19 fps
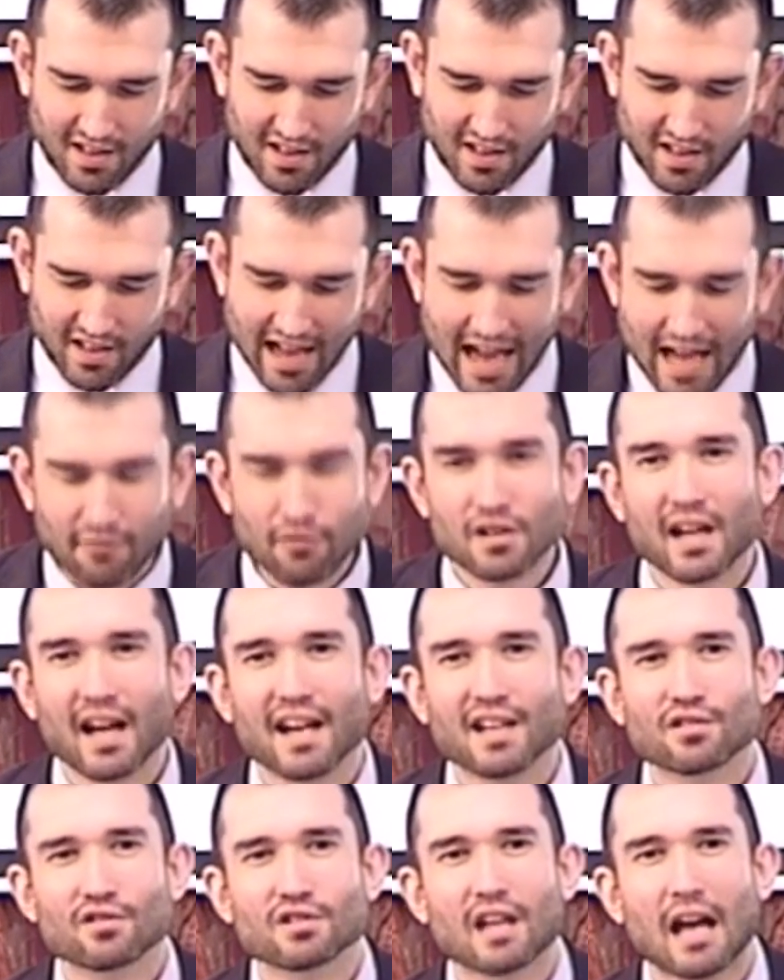
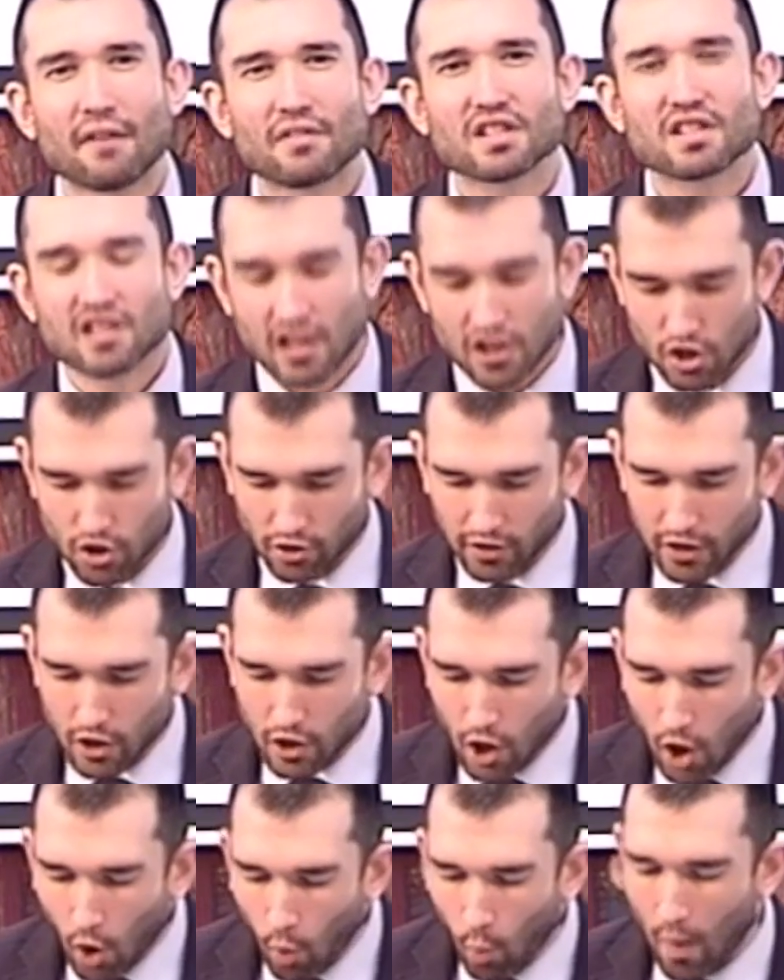Advertisers have essentially
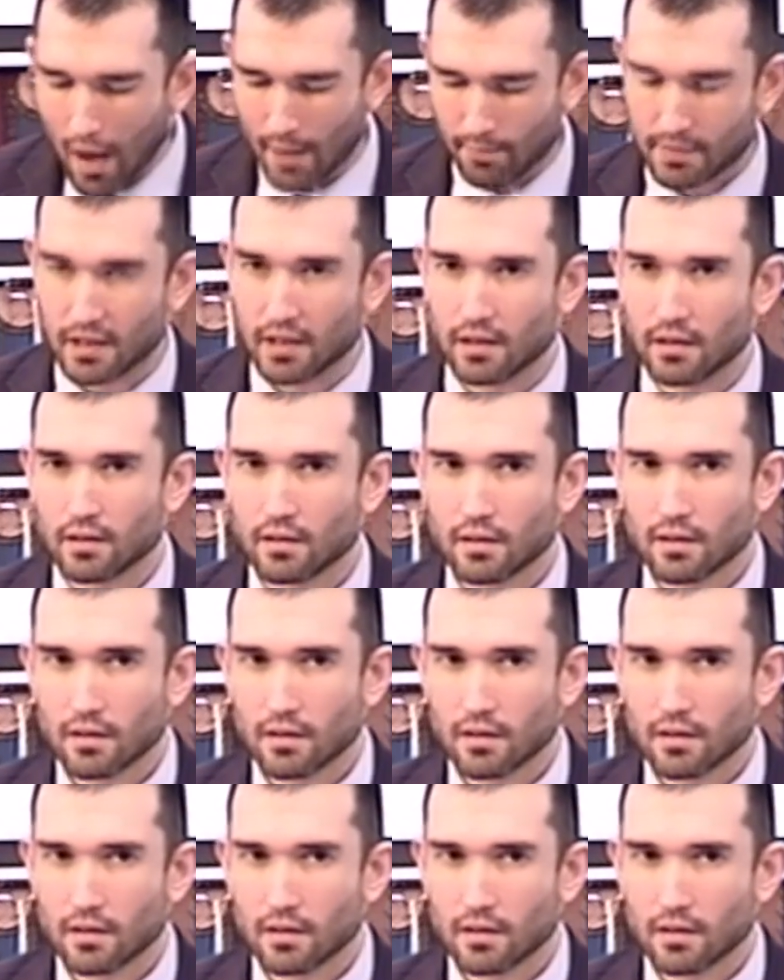co-opted